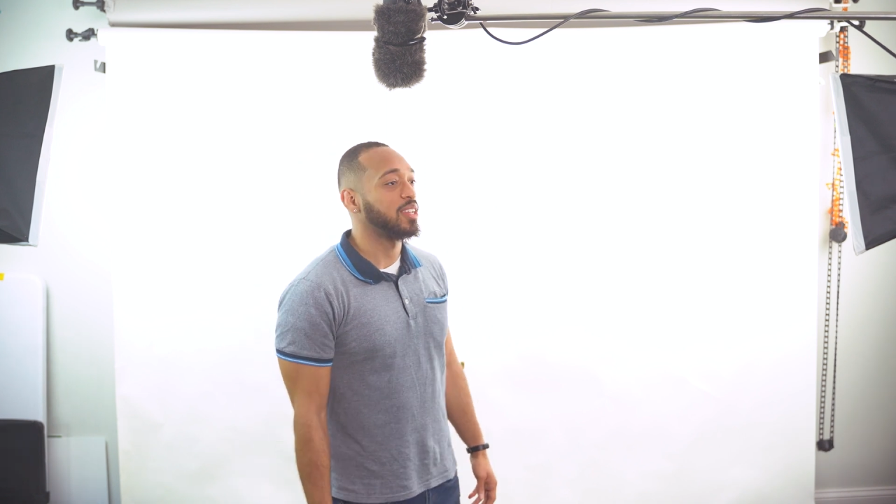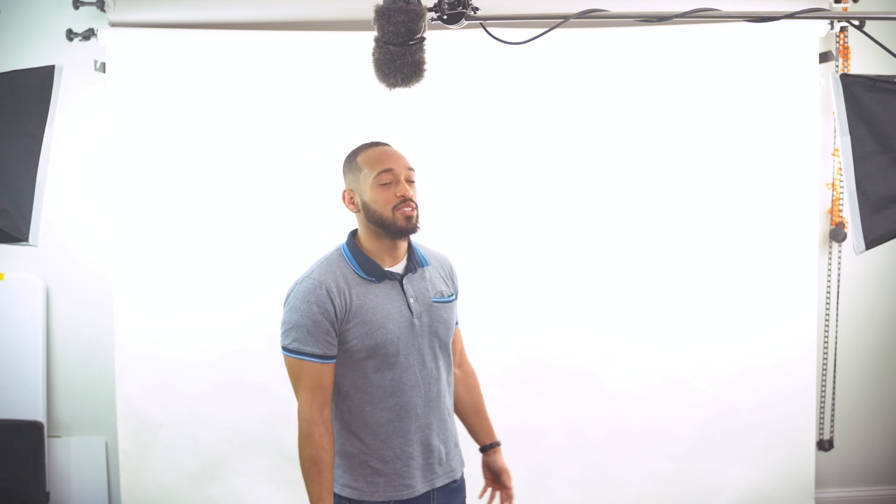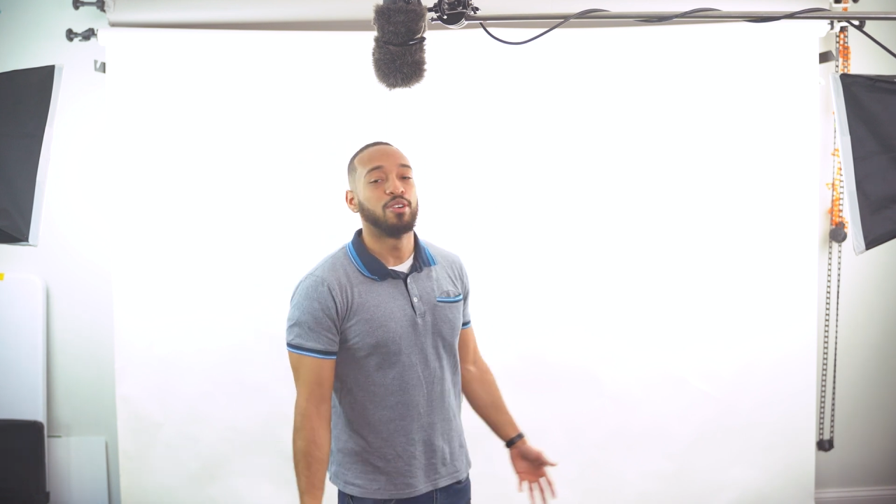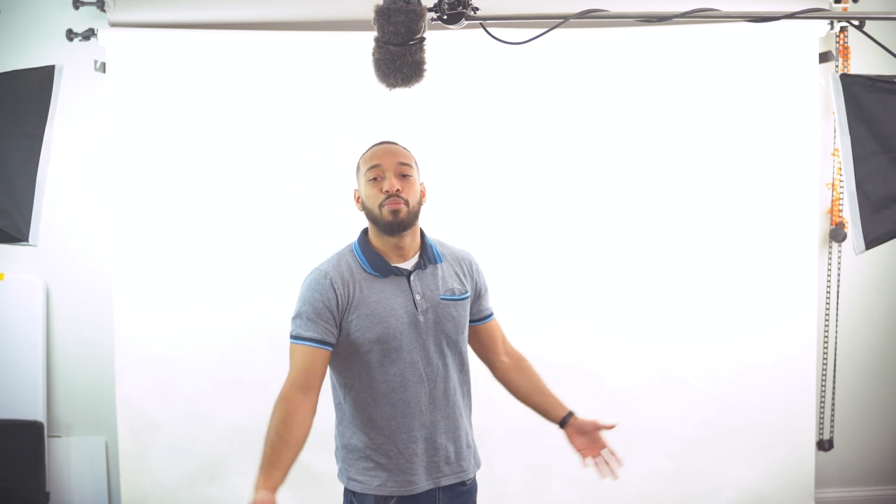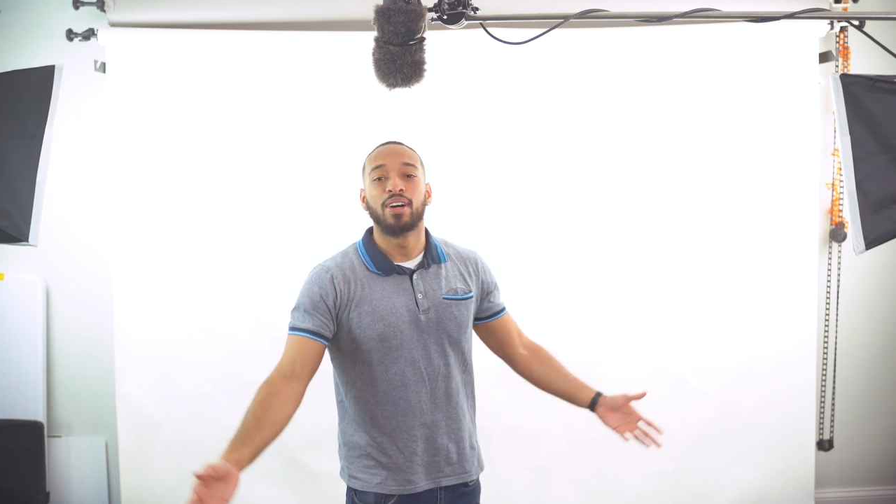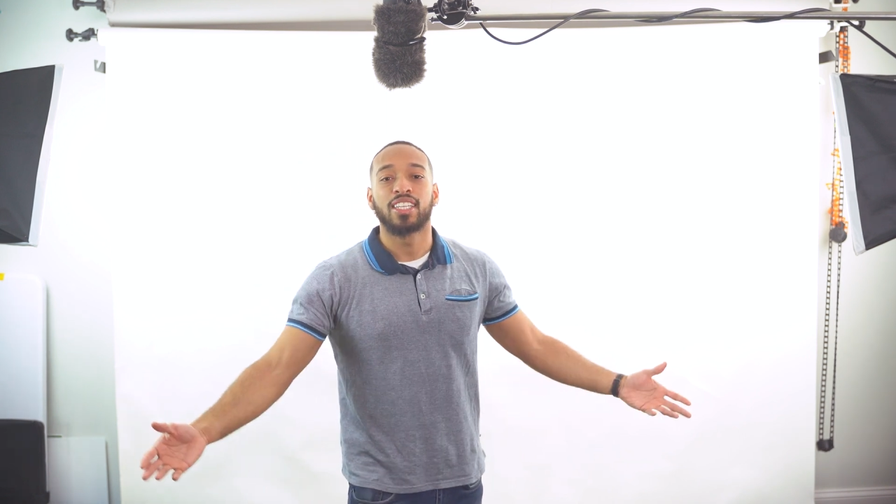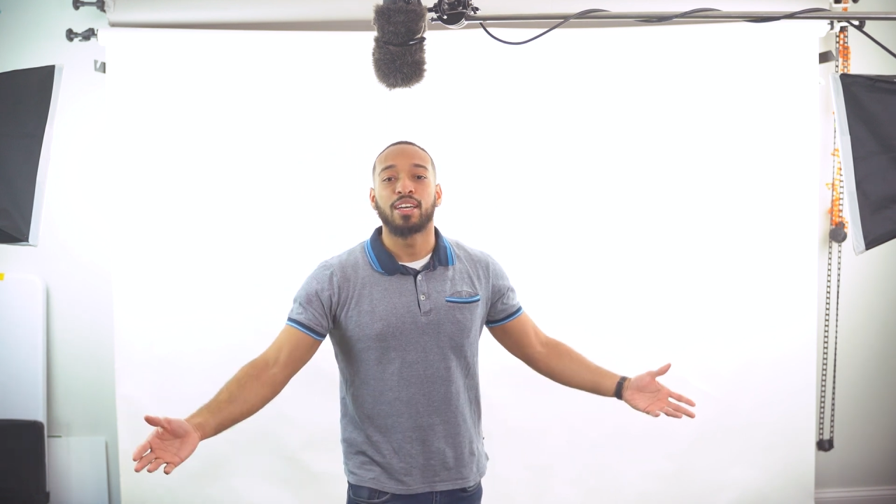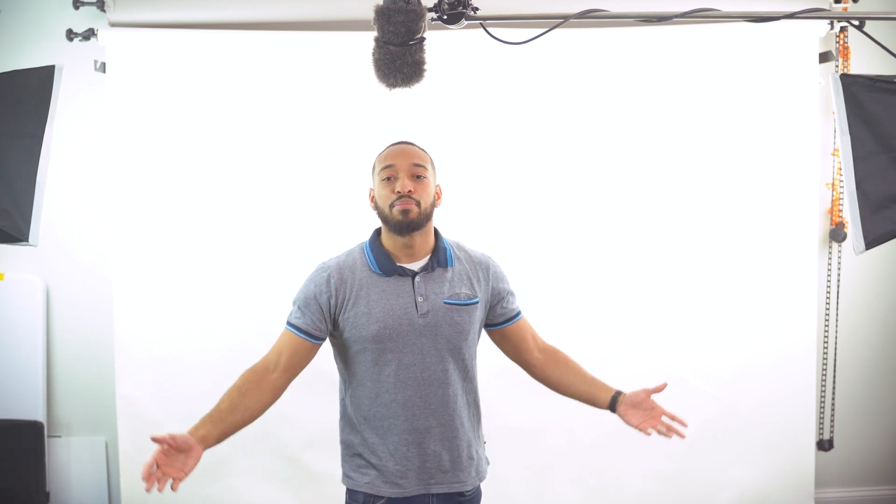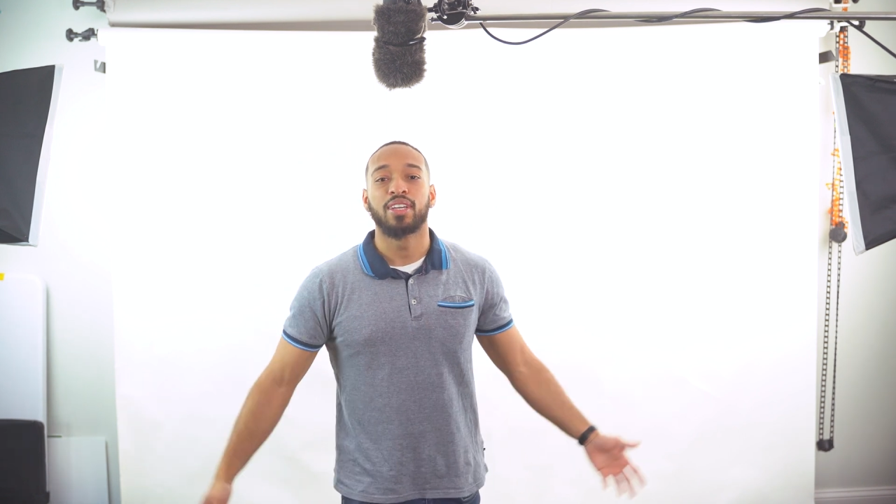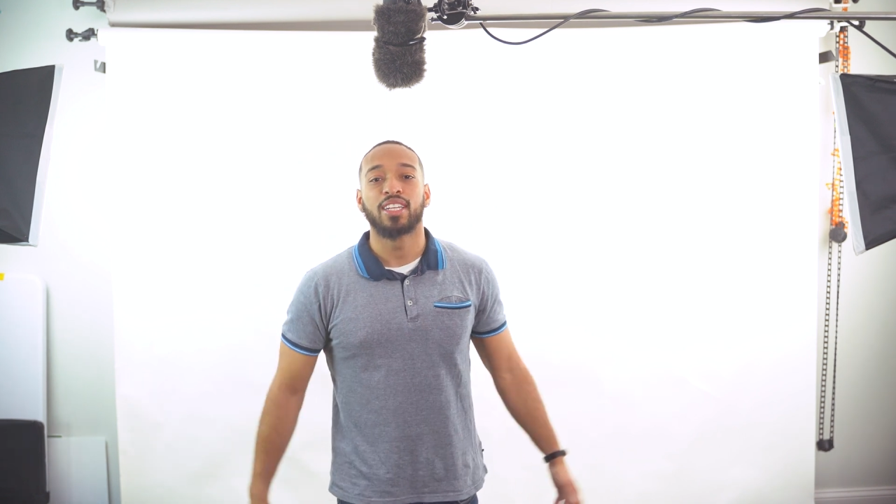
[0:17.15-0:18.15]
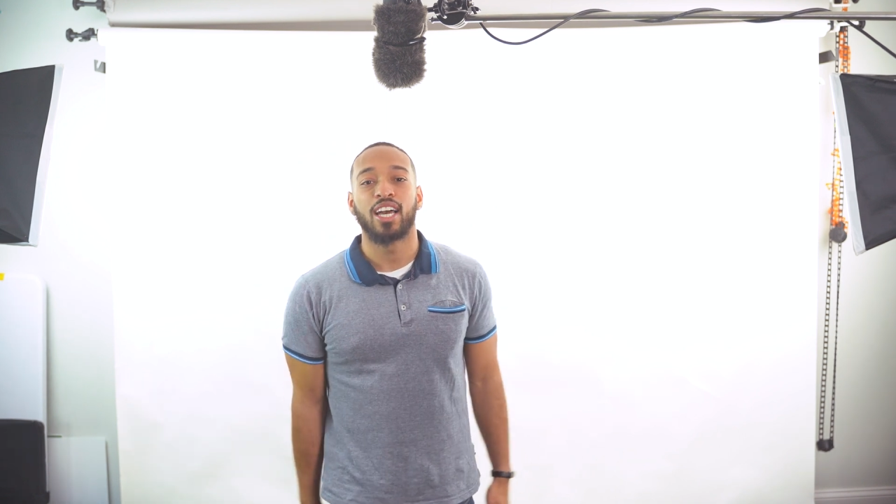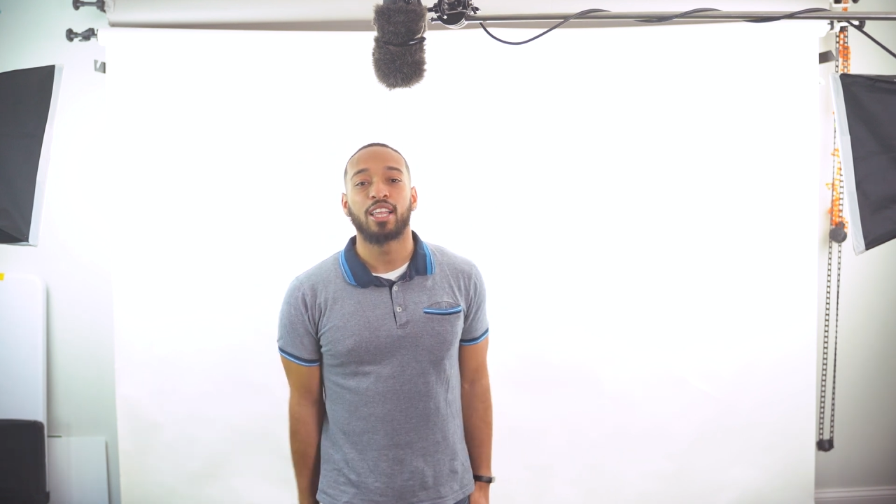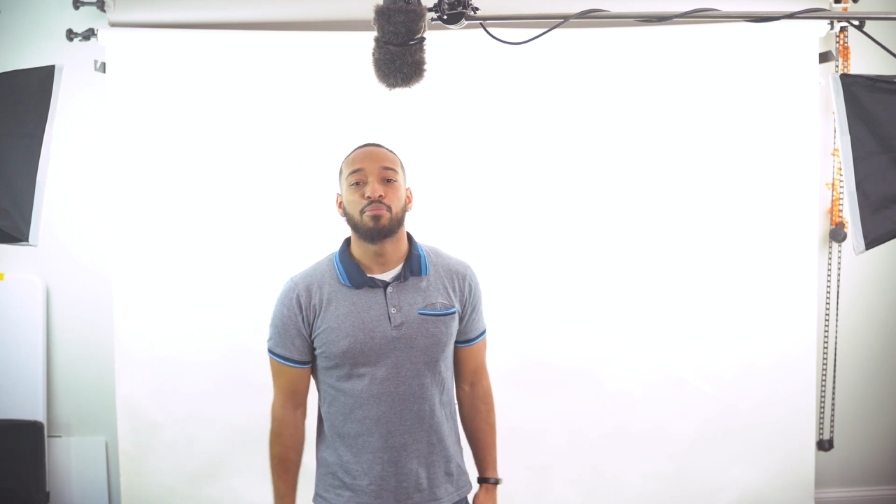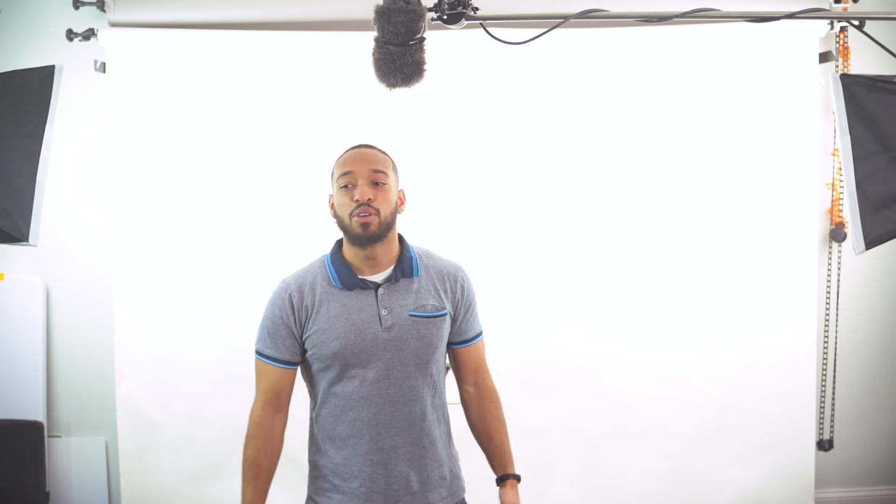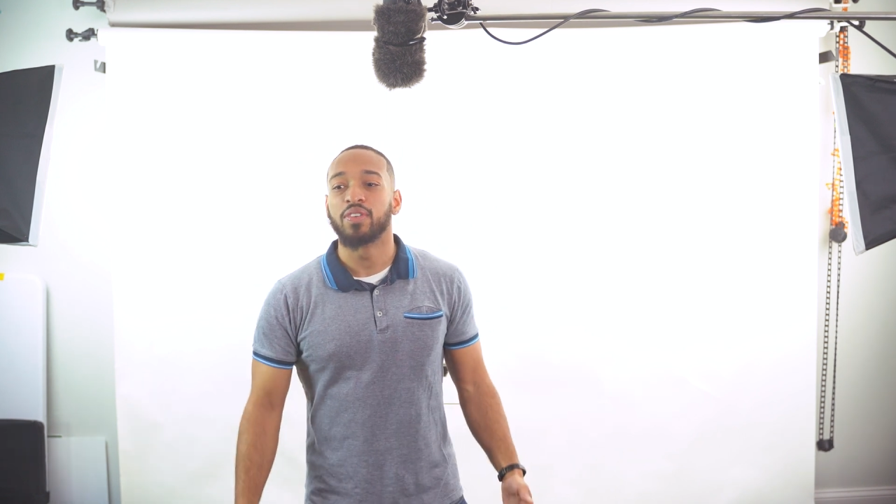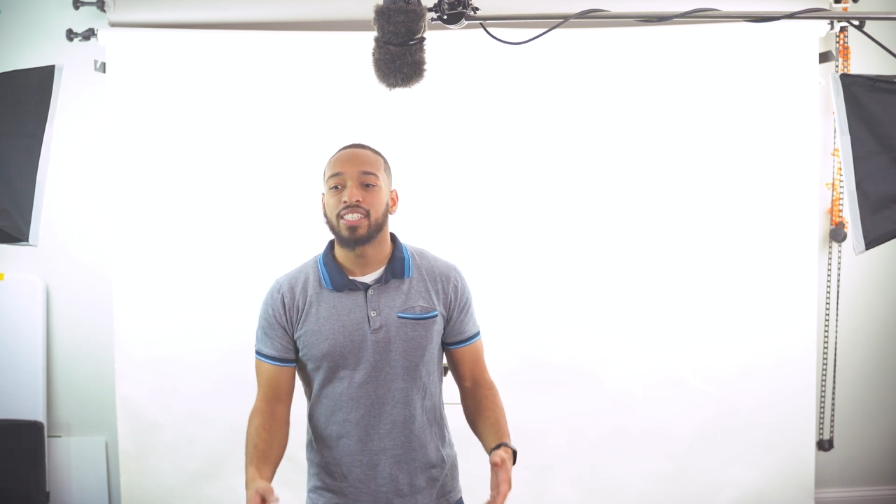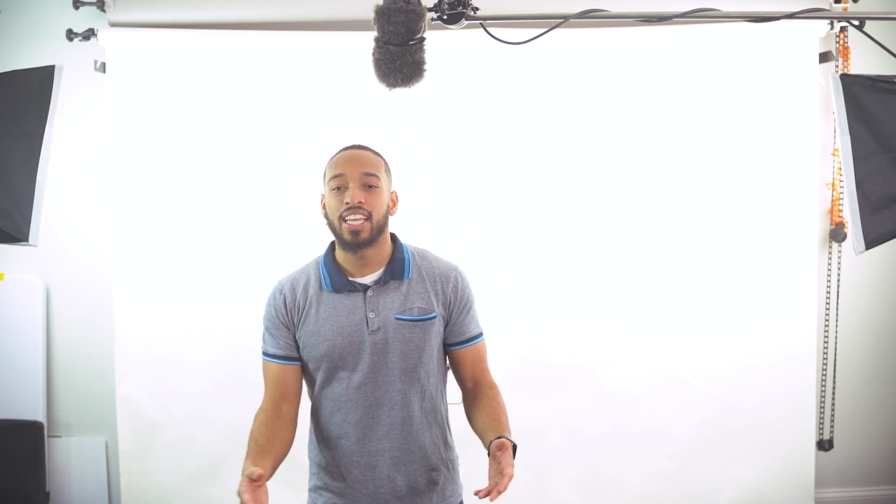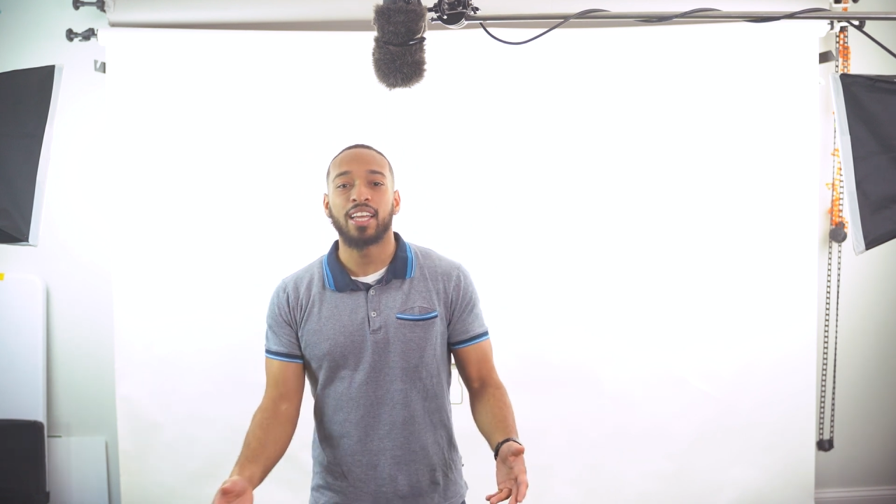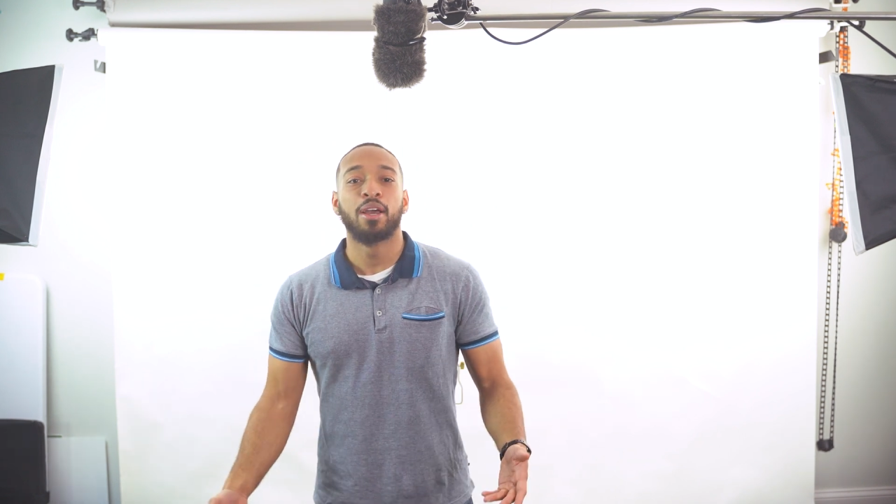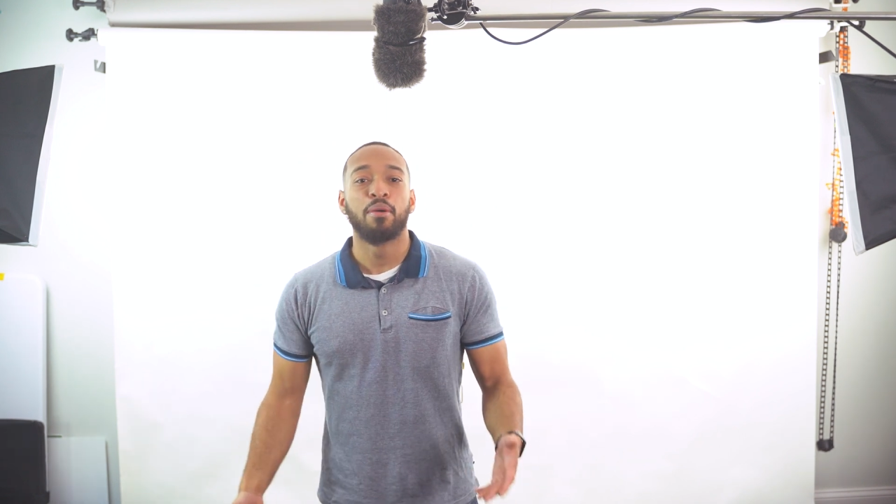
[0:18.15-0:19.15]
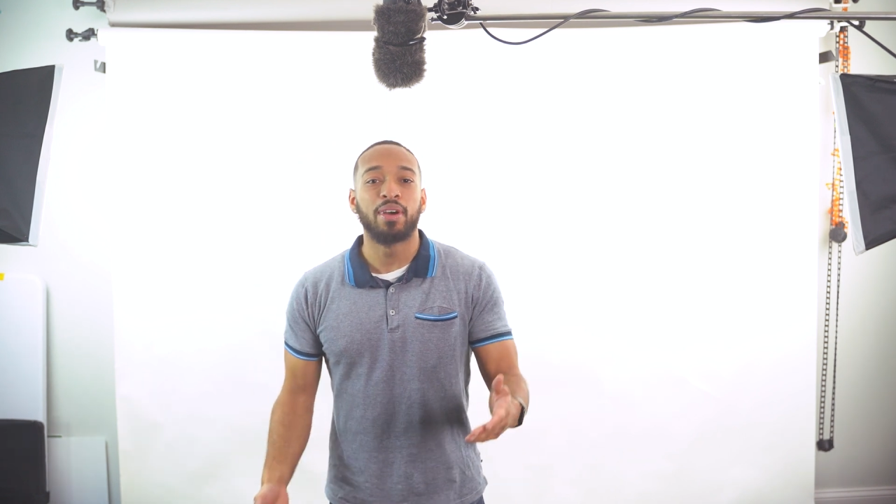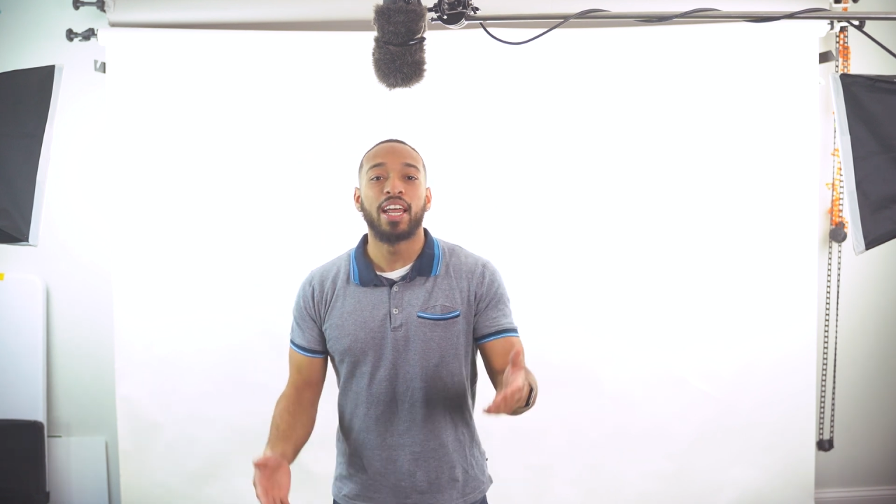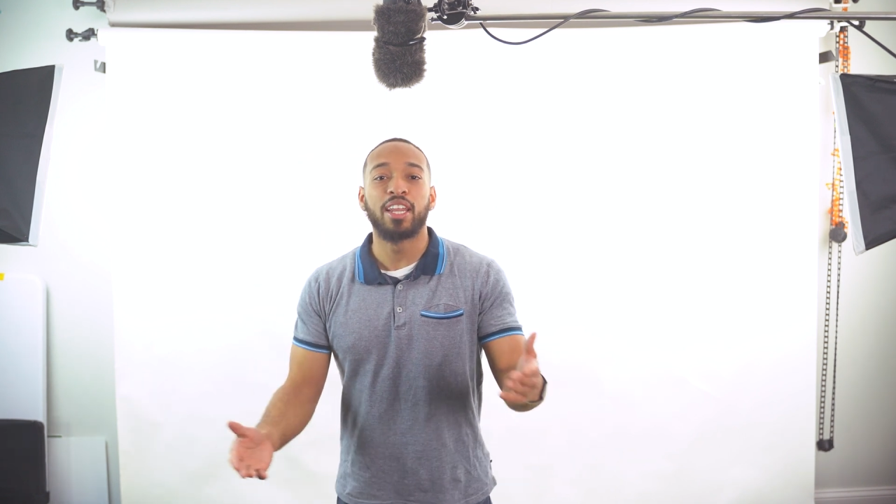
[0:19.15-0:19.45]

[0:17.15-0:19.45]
it to a multi million dollar movie set, but